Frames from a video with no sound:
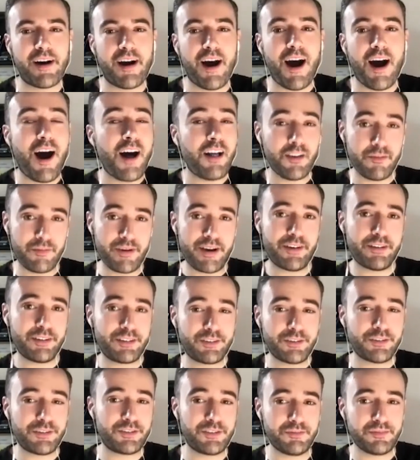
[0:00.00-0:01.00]
all about
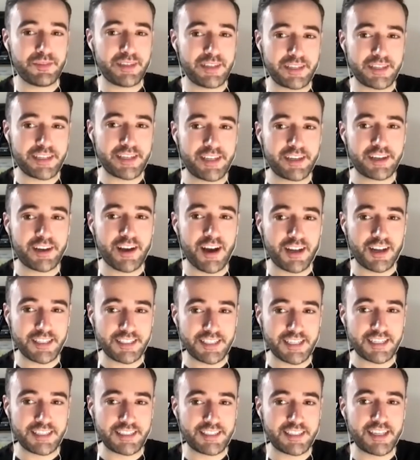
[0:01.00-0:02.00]
social media
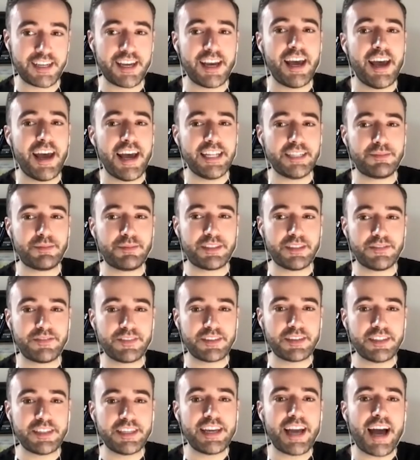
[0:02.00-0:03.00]
content, and
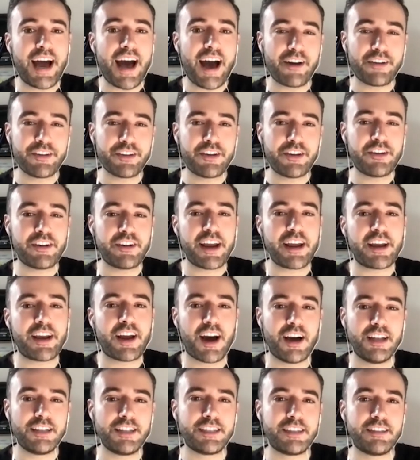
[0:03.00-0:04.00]
specifically how to create
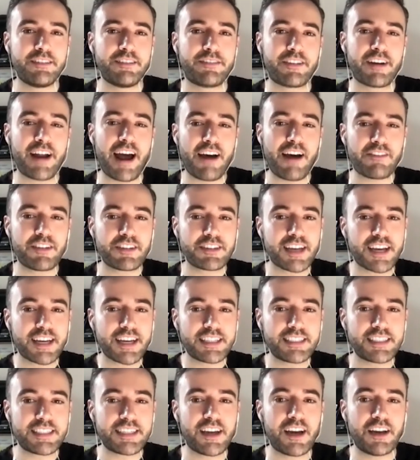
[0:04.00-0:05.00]
content for
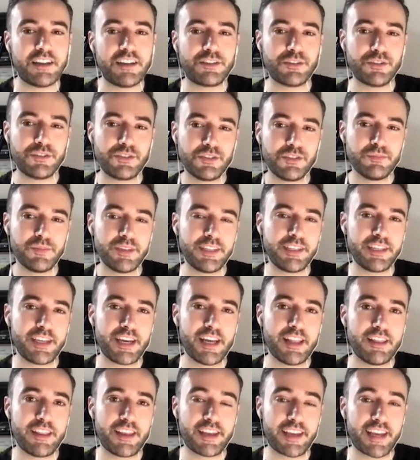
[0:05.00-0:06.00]
advertising on social
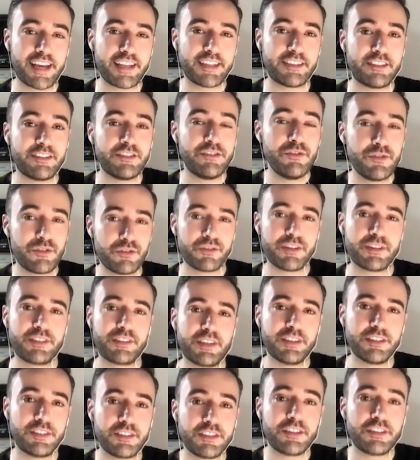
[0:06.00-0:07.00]
media that gets you the
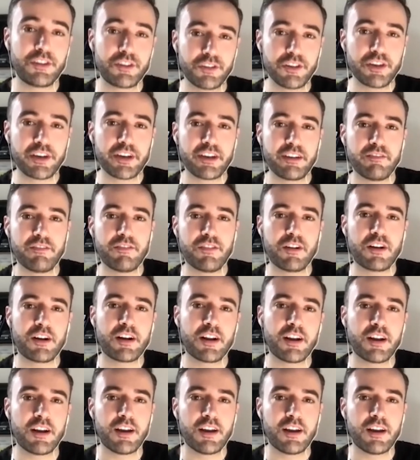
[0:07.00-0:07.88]
results you're looking for.